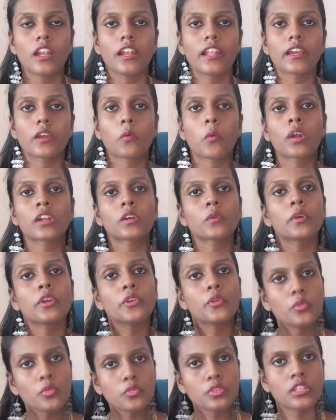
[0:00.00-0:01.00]
like whatever
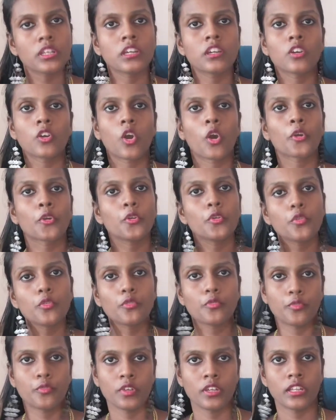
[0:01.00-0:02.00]
you think or
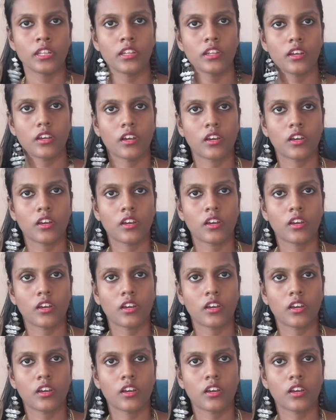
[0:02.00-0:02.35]
you feel,